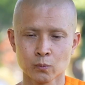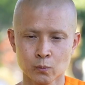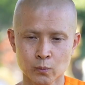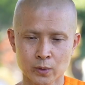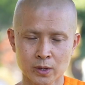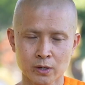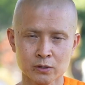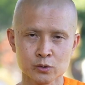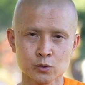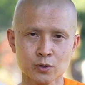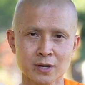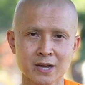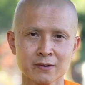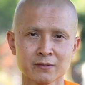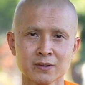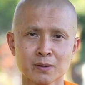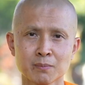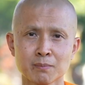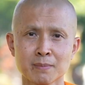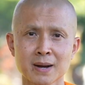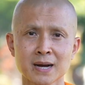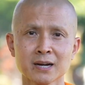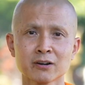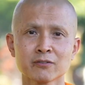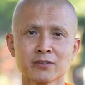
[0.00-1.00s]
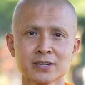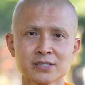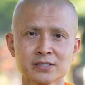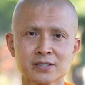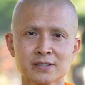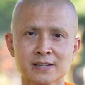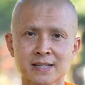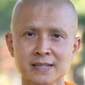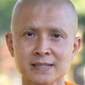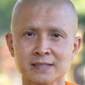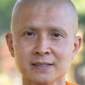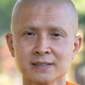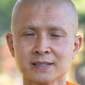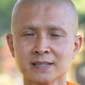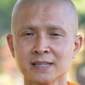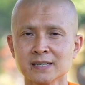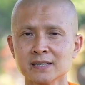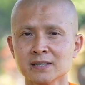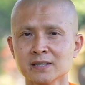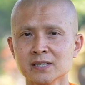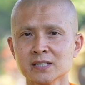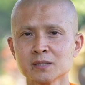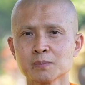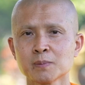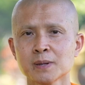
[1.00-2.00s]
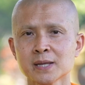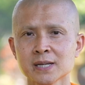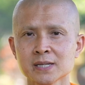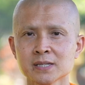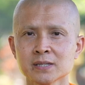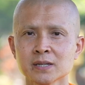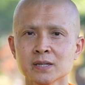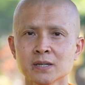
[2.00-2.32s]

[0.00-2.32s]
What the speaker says: We also have the monk residence. In this place,